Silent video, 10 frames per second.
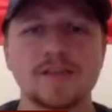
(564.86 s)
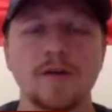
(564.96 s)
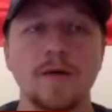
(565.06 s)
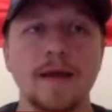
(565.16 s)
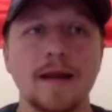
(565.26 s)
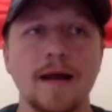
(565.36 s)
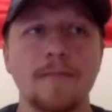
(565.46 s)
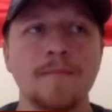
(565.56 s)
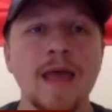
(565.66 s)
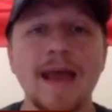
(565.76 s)
just throw in
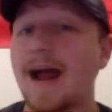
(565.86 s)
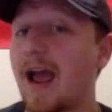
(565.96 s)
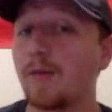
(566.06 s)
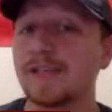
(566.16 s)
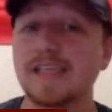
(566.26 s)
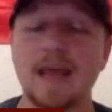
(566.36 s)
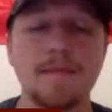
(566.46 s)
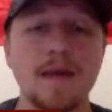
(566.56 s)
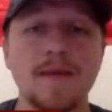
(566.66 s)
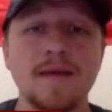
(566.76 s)
an Iowa
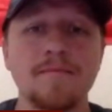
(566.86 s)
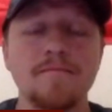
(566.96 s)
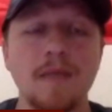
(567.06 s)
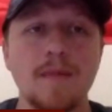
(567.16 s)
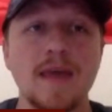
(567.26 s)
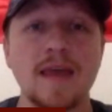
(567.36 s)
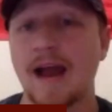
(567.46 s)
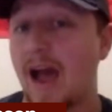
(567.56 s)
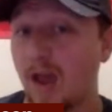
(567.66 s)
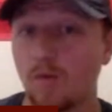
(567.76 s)
State, maybe
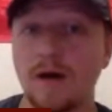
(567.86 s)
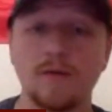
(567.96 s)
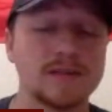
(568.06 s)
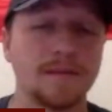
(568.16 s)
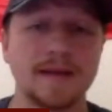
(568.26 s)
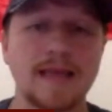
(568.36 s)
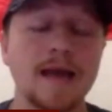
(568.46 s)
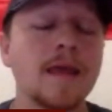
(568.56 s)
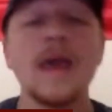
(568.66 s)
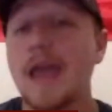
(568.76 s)
in Iowa or something like
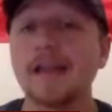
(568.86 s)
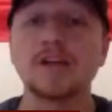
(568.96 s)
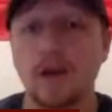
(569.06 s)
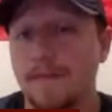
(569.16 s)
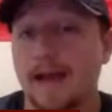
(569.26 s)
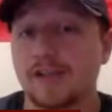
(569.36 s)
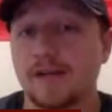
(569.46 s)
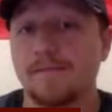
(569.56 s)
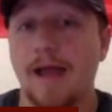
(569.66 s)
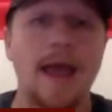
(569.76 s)
that. It's a good
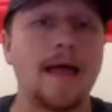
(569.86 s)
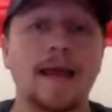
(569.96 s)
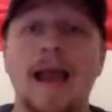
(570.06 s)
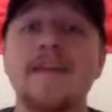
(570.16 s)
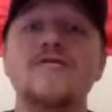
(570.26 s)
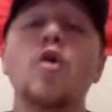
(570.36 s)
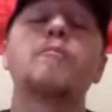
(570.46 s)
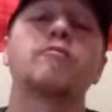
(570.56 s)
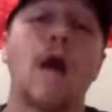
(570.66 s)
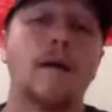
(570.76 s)
matchup. I have no
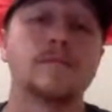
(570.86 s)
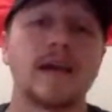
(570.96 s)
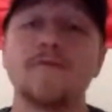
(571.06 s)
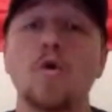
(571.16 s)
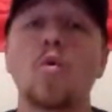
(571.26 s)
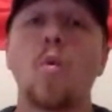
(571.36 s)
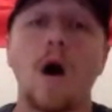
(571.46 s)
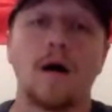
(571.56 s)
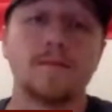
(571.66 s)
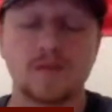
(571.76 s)
qualms
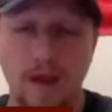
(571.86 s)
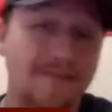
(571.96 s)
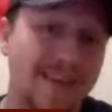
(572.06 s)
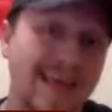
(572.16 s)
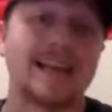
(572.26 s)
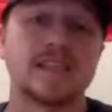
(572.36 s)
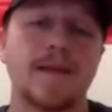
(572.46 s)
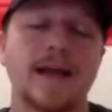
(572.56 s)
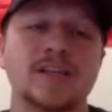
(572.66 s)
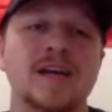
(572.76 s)
if that's the
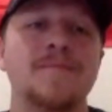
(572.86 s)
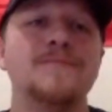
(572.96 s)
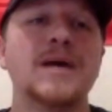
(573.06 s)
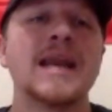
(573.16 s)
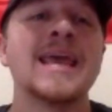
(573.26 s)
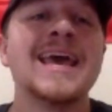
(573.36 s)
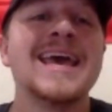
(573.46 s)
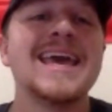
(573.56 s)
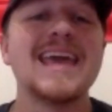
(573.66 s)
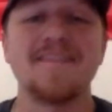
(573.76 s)
matchup. But
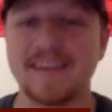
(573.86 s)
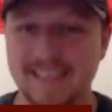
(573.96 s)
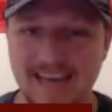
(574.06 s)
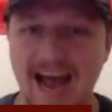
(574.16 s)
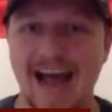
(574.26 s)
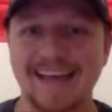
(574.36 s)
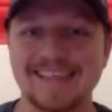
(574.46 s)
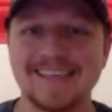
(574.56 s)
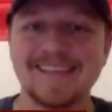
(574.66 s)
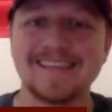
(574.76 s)
if it's
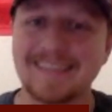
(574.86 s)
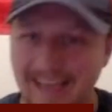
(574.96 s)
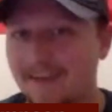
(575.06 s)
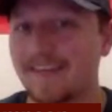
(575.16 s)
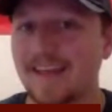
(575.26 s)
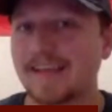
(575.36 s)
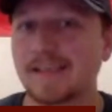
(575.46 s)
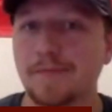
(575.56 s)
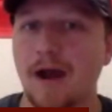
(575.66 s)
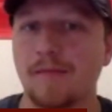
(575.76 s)
not, therein lies
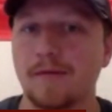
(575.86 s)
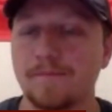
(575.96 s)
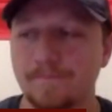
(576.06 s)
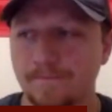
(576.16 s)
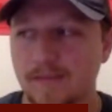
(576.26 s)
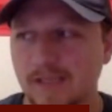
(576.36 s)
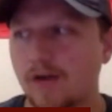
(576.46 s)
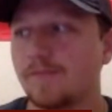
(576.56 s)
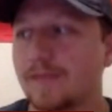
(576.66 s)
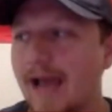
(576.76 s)
the problem.
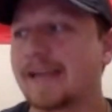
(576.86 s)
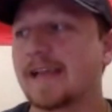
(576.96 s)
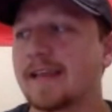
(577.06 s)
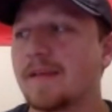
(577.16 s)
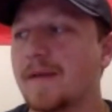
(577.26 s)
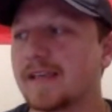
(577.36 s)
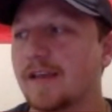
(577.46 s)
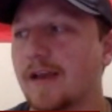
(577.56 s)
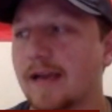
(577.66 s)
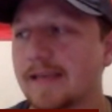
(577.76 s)
So that's, I think, the biggest
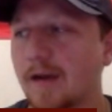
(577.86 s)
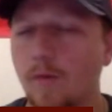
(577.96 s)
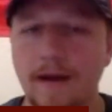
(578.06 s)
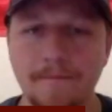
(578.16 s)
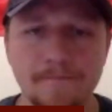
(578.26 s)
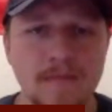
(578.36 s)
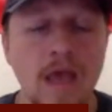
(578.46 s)
thing you got to take away.